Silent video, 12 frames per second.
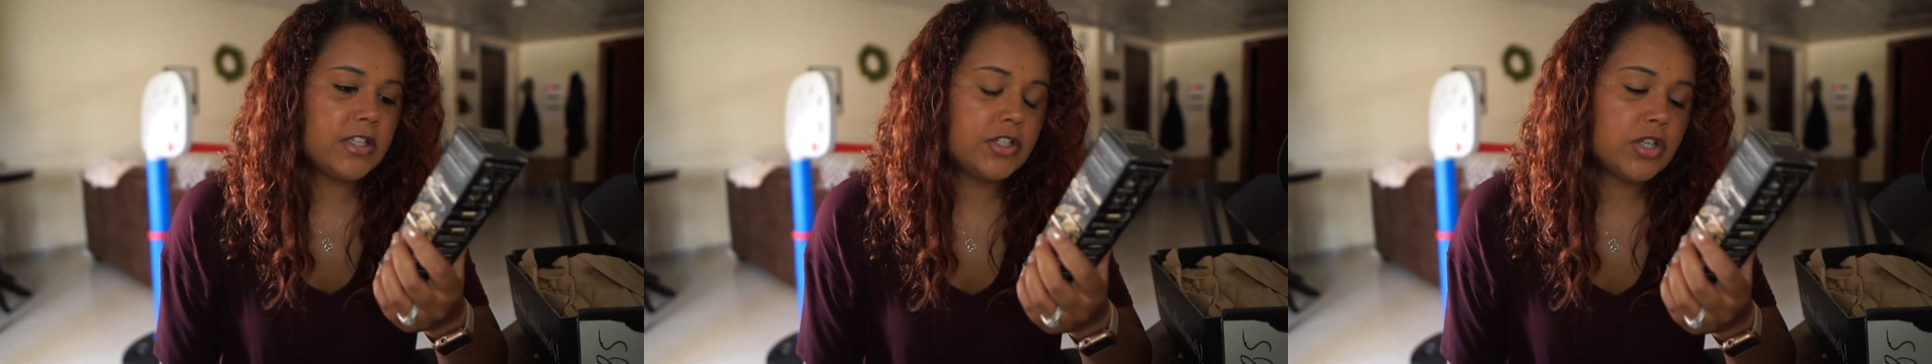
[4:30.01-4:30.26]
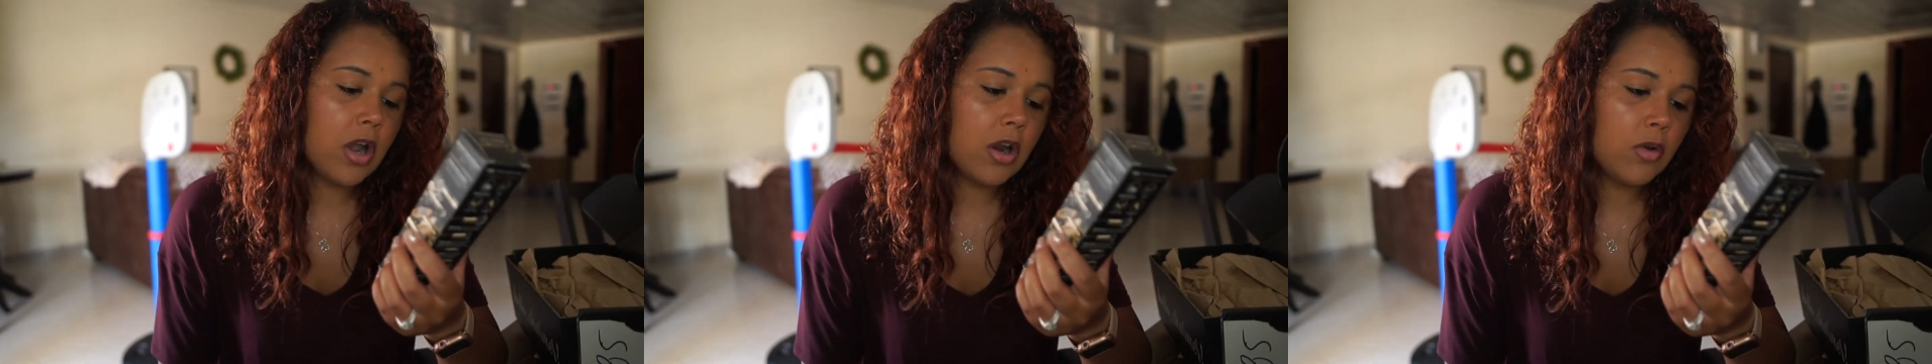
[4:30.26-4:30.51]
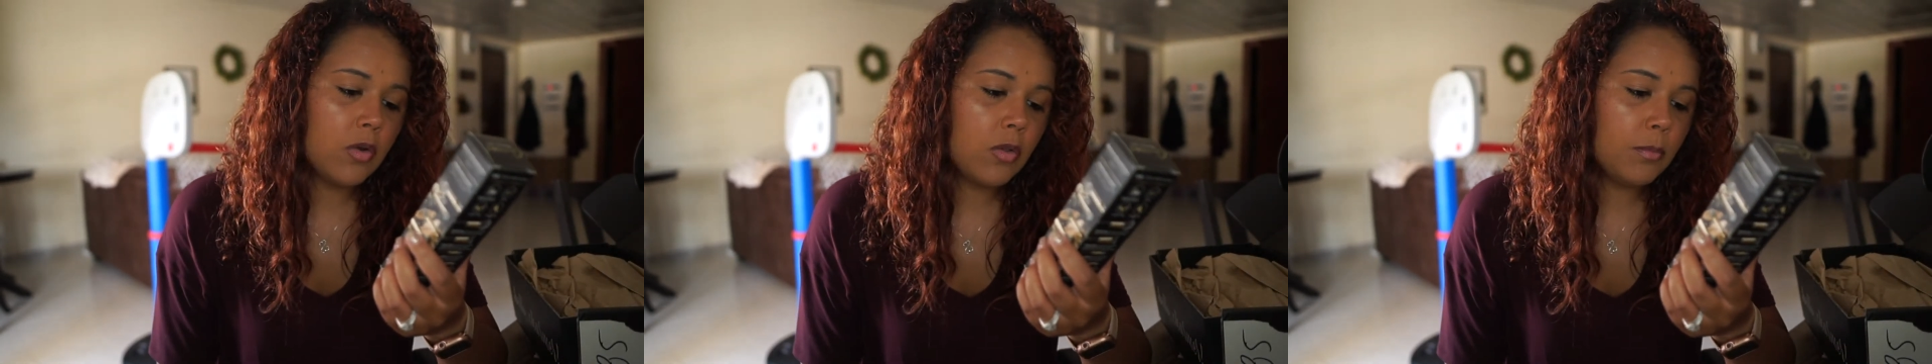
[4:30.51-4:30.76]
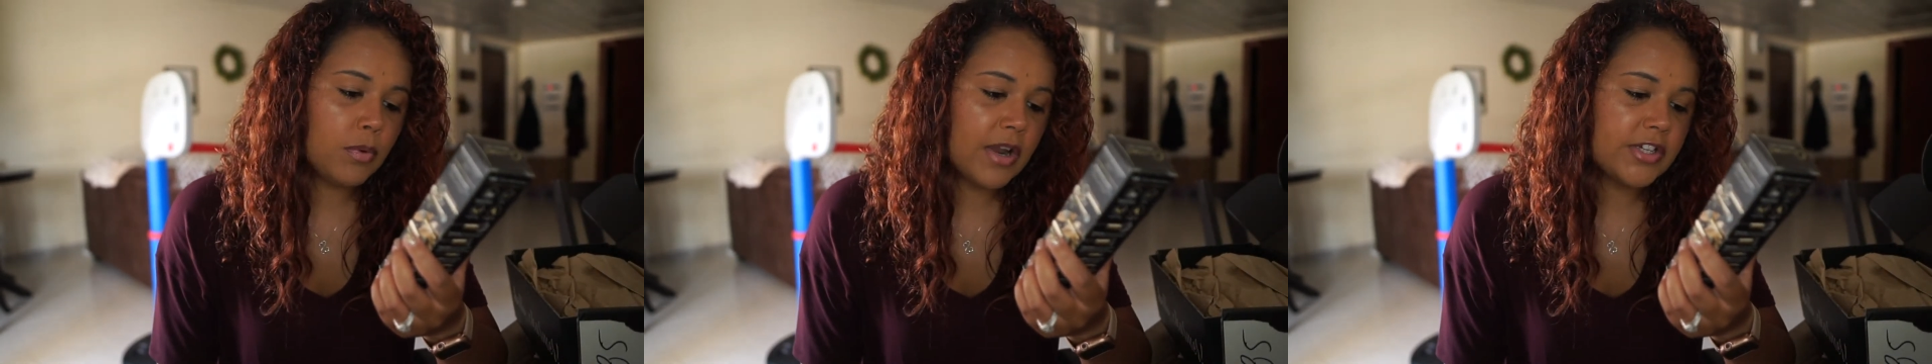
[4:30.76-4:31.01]
the charcoal
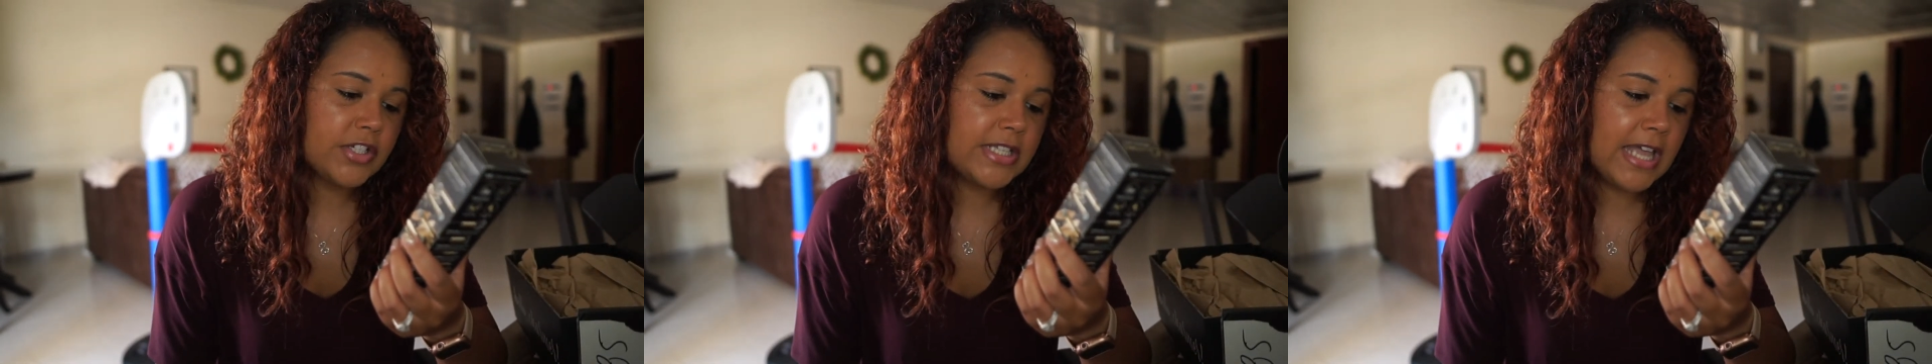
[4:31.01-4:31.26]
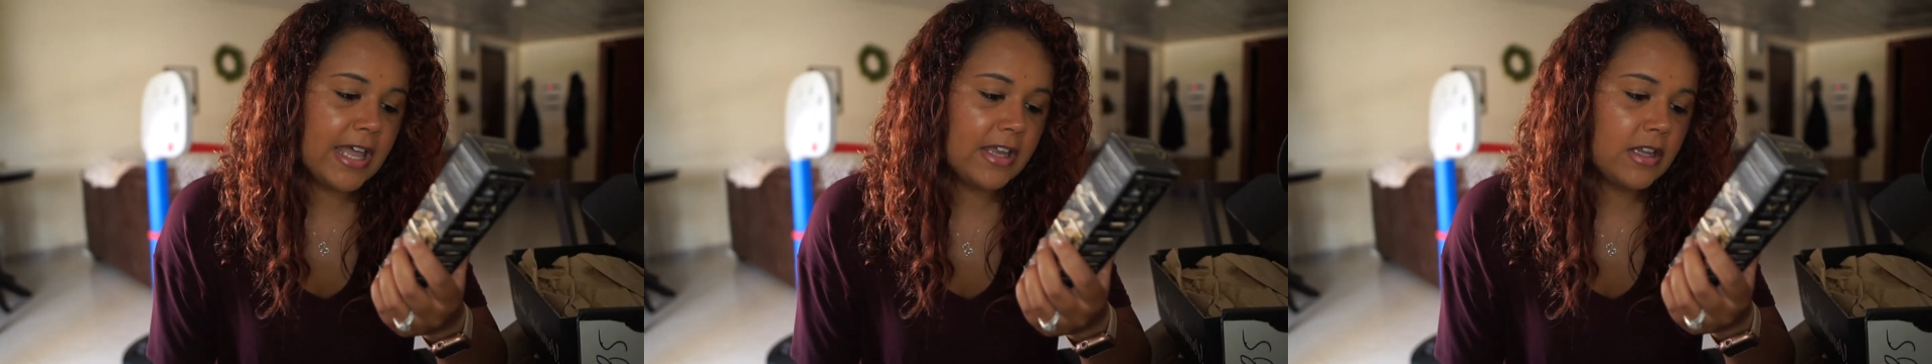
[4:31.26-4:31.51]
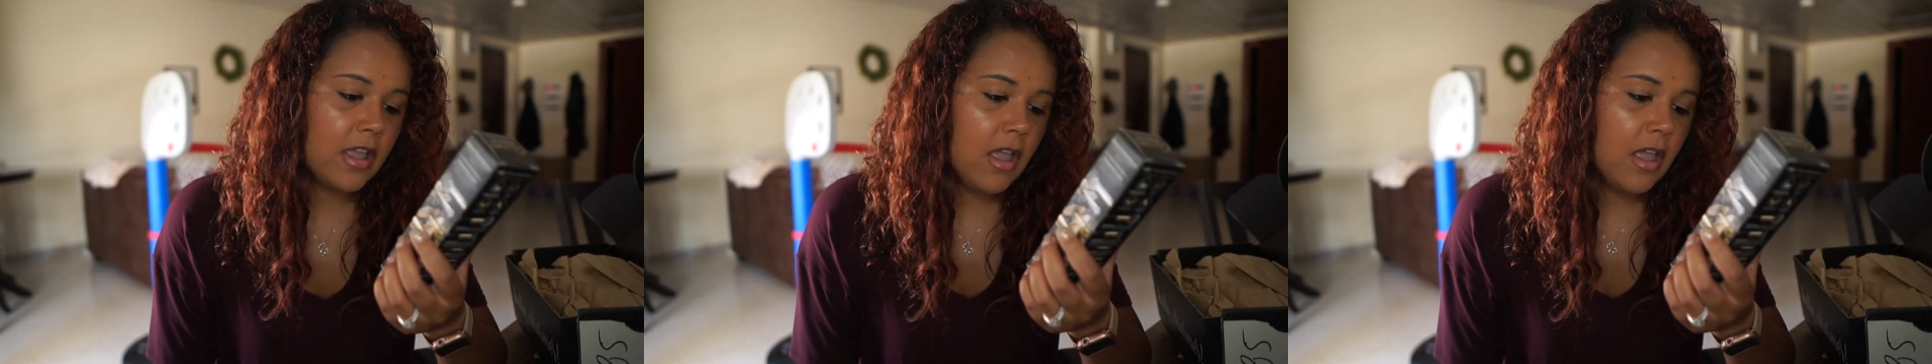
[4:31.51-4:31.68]
brush set,